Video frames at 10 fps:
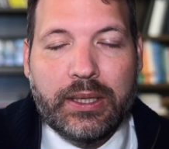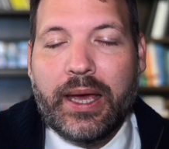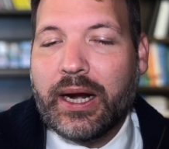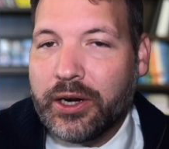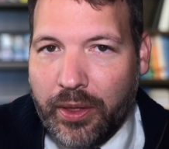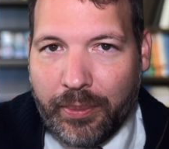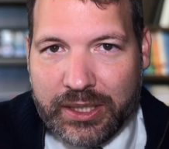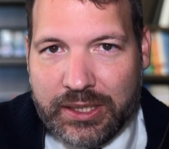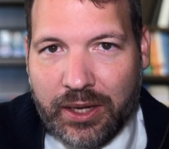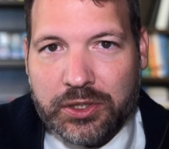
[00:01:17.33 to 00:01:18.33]
And I know that
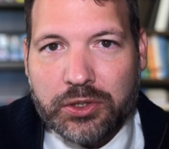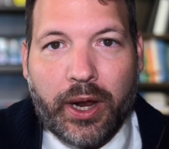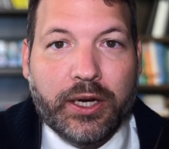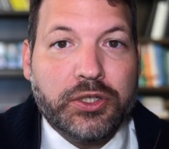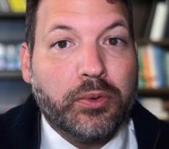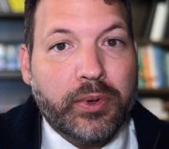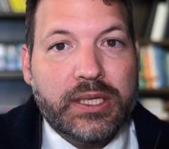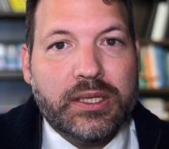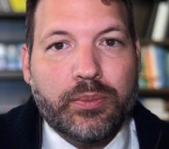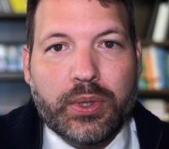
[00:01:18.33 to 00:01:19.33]
might sound strange. The
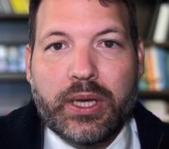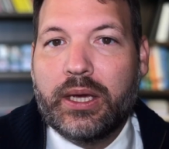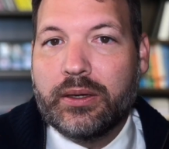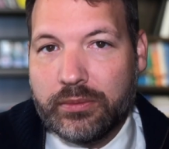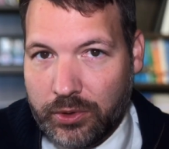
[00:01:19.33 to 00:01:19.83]
reason being,